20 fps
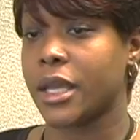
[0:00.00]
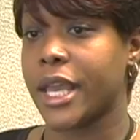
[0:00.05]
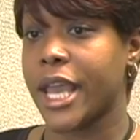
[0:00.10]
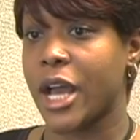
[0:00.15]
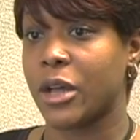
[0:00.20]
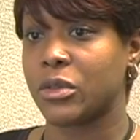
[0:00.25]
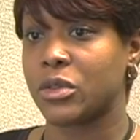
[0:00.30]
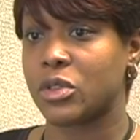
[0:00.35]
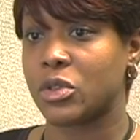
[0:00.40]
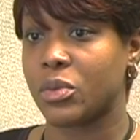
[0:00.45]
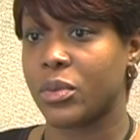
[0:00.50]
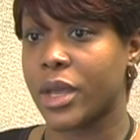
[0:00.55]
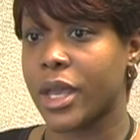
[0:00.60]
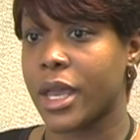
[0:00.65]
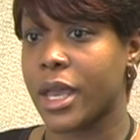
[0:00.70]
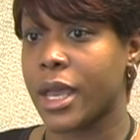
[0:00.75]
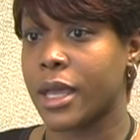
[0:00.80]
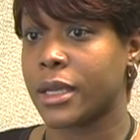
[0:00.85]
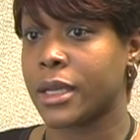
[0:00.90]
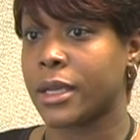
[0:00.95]

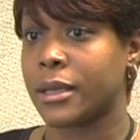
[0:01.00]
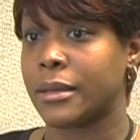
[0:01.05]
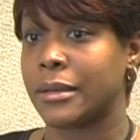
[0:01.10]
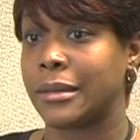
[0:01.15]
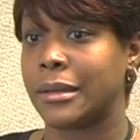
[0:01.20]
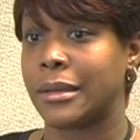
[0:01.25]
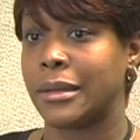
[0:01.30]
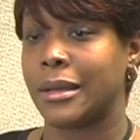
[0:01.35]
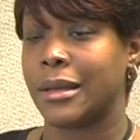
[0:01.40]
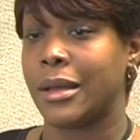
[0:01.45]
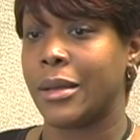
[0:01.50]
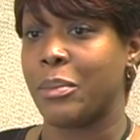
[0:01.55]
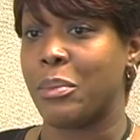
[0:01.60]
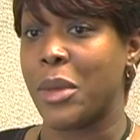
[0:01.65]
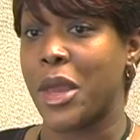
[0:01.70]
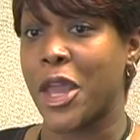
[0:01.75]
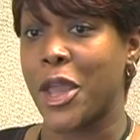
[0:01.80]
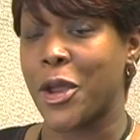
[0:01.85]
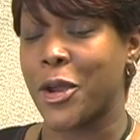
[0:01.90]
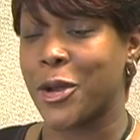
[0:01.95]
councilmen and
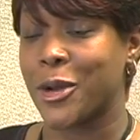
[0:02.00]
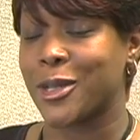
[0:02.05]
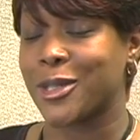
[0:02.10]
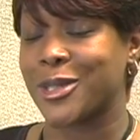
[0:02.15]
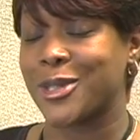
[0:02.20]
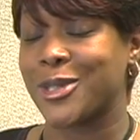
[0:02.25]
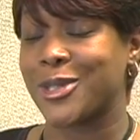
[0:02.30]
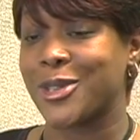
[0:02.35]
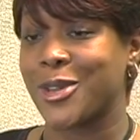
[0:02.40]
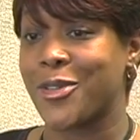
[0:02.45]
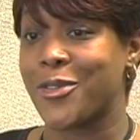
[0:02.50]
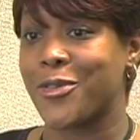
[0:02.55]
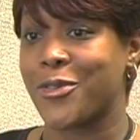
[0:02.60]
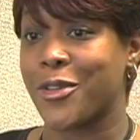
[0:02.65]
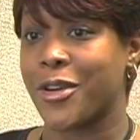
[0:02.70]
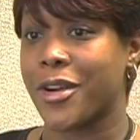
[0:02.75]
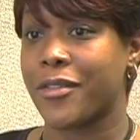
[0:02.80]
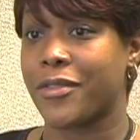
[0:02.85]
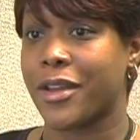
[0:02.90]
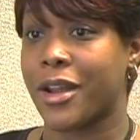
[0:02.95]
mayors and so
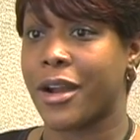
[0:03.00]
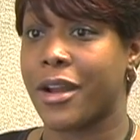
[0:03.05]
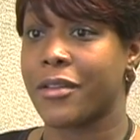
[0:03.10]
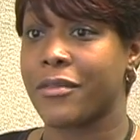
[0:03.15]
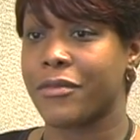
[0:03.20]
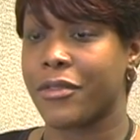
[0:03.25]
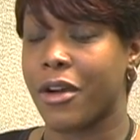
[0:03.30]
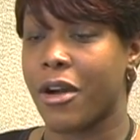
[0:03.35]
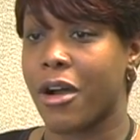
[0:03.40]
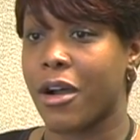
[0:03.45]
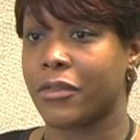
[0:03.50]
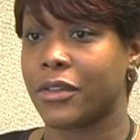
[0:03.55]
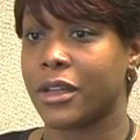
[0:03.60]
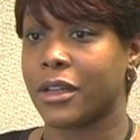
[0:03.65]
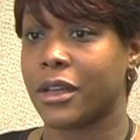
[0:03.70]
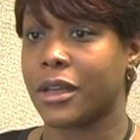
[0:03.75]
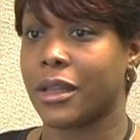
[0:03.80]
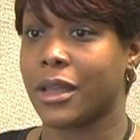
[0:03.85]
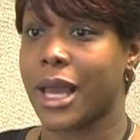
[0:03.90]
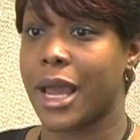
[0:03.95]
forth that are involved in
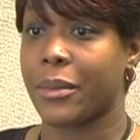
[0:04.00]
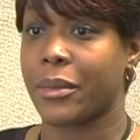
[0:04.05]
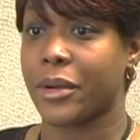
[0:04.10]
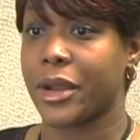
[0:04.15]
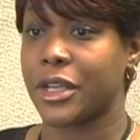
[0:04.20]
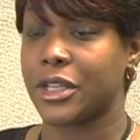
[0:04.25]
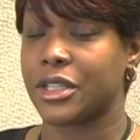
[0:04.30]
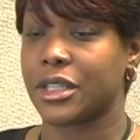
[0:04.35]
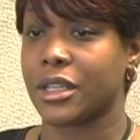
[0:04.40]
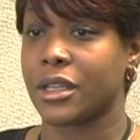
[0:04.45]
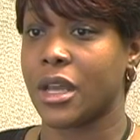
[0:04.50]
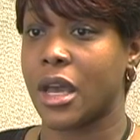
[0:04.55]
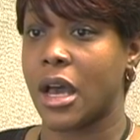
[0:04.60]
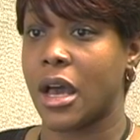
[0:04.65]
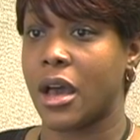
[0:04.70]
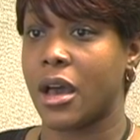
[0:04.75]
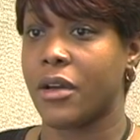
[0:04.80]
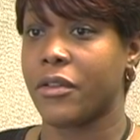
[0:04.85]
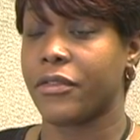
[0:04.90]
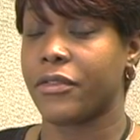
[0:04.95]
the collaboration
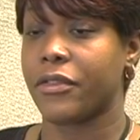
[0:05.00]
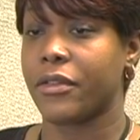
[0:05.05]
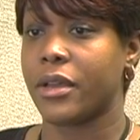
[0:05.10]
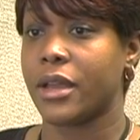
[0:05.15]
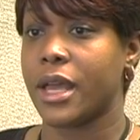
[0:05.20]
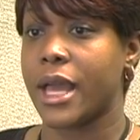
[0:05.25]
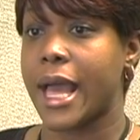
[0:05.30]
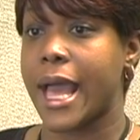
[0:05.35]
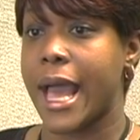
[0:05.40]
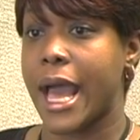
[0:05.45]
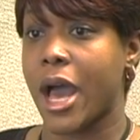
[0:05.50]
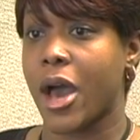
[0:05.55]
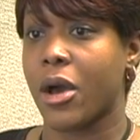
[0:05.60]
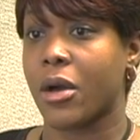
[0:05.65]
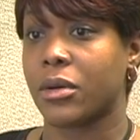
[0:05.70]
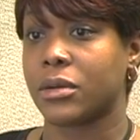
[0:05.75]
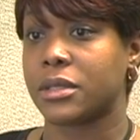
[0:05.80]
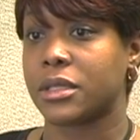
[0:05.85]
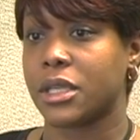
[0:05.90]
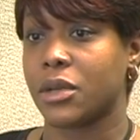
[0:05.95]
of
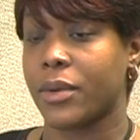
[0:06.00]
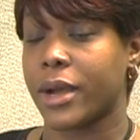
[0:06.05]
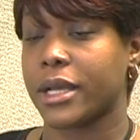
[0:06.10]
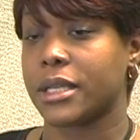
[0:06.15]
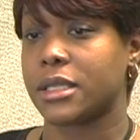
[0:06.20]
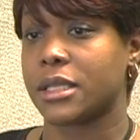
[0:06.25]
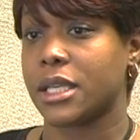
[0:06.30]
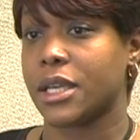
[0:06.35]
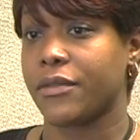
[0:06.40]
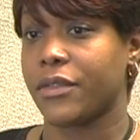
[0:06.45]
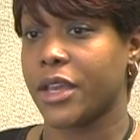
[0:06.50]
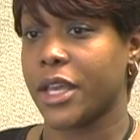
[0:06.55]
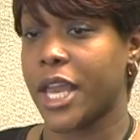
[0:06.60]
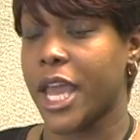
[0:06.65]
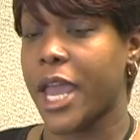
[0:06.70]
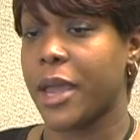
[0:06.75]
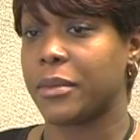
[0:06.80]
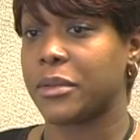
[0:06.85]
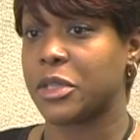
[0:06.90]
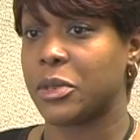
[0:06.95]
how CYC even
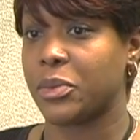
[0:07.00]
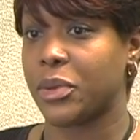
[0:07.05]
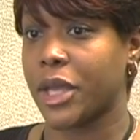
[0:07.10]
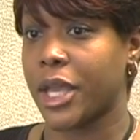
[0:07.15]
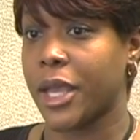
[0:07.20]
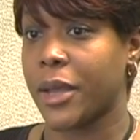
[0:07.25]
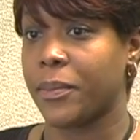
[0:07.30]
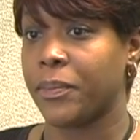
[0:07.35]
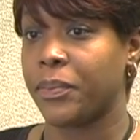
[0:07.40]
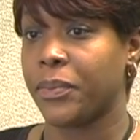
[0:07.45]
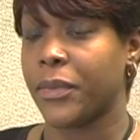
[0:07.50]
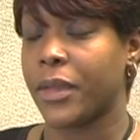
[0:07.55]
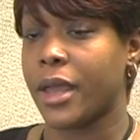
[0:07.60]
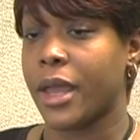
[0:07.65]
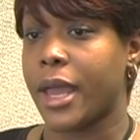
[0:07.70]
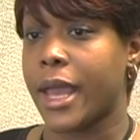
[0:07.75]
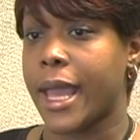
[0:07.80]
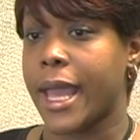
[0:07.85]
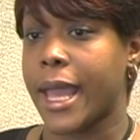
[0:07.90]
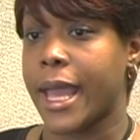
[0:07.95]
came to be.
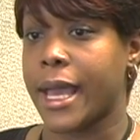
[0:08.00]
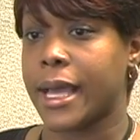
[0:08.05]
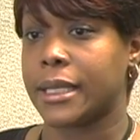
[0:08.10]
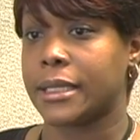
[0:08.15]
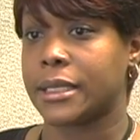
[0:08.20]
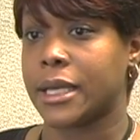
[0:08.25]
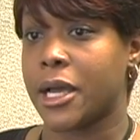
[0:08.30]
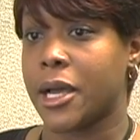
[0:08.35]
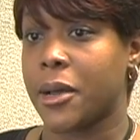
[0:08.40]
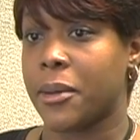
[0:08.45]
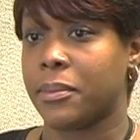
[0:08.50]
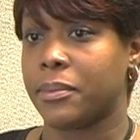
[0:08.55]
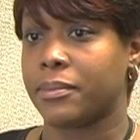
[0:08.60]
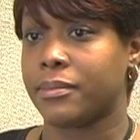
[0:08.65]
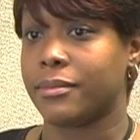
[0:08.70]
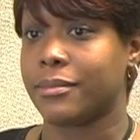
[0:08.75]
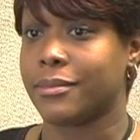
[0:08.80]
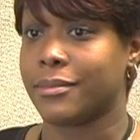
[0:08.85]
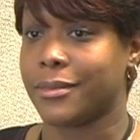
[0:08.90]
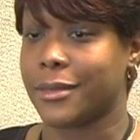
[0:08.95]
And um,
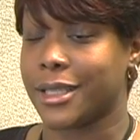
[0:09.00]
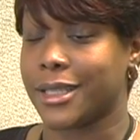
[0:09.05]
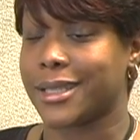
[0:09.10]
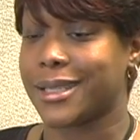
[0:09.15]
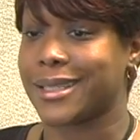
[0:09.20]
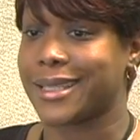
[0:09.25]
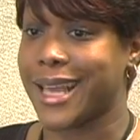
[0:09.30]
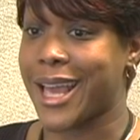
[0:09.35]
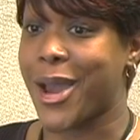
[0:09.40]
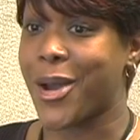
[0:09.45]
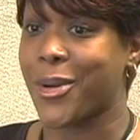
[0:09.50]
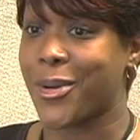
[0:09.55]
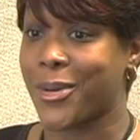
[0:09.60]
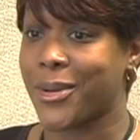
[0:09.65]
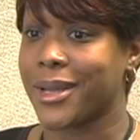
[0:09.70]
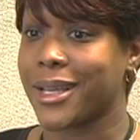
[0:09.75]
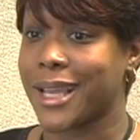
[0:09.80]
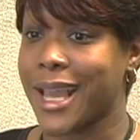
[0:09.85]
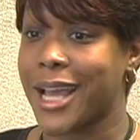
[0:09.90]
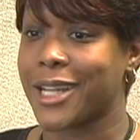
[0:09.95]
this is how
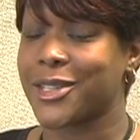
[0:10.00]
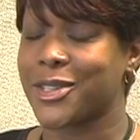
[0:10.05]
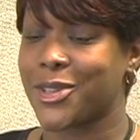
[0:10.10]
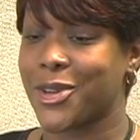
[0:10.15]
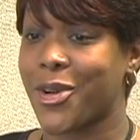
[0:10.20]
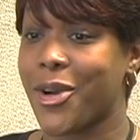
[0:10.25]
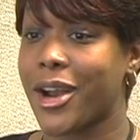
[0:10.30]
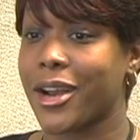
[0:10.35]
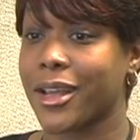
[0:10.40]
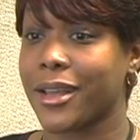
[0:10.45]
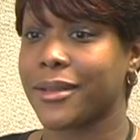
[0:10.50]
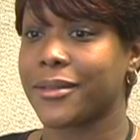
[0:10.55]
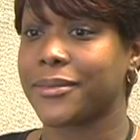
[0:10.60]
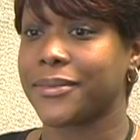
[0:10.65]
it got started.